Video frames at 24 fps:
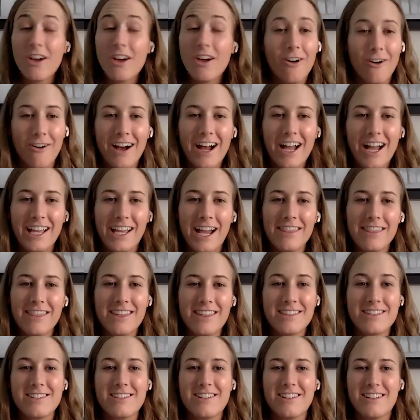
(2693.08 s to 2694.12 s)
so i got
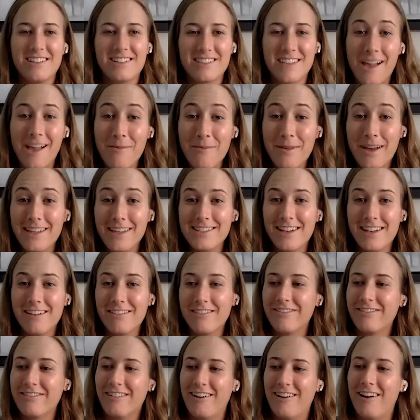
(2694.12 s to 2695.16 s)
this to excite
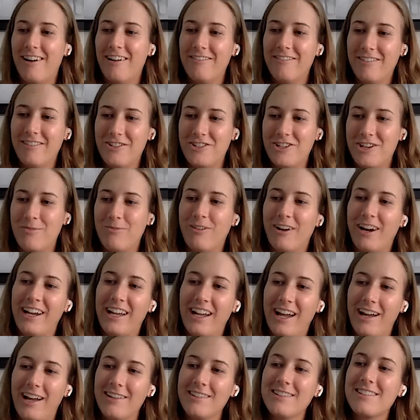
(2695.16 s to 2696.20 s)
myself for for gym
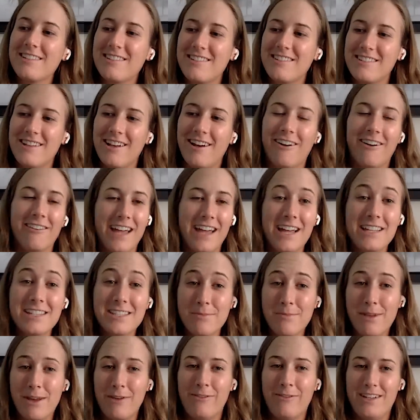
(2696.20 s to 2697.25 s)
workouts so
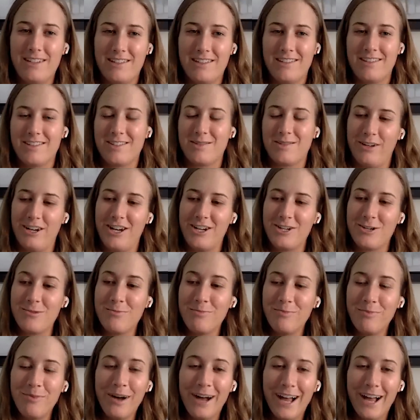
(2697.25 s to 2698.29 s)
that's my recent splurge
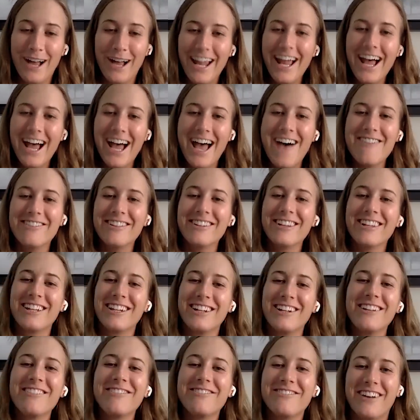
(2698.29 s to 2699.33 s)
but i have a
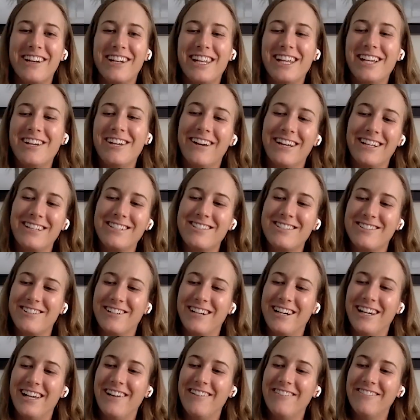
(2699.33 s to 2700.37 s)
little funny quick
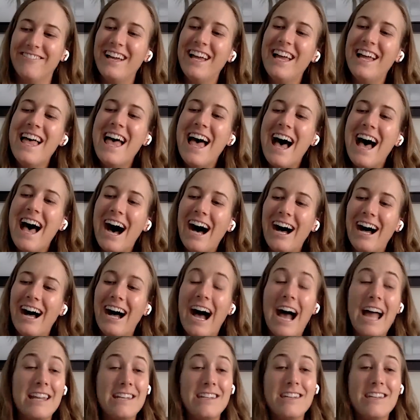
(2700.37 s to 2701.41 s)
story of uh,
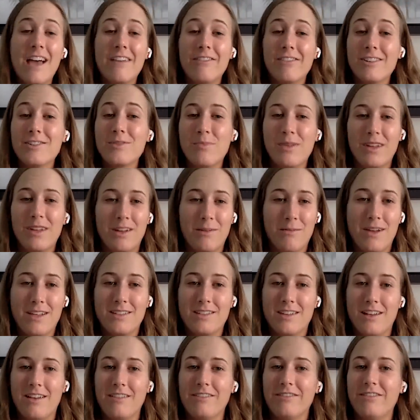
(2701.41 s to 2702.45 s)
I never spin on
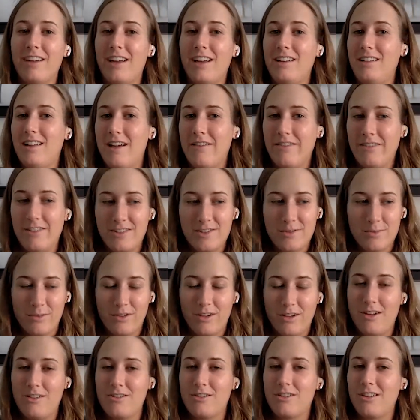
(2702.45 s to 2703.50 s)
myself. I never
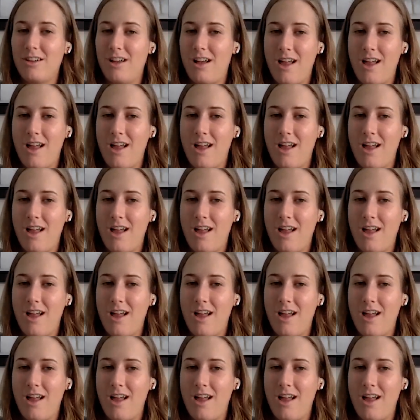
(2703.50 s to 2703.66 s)
splurge.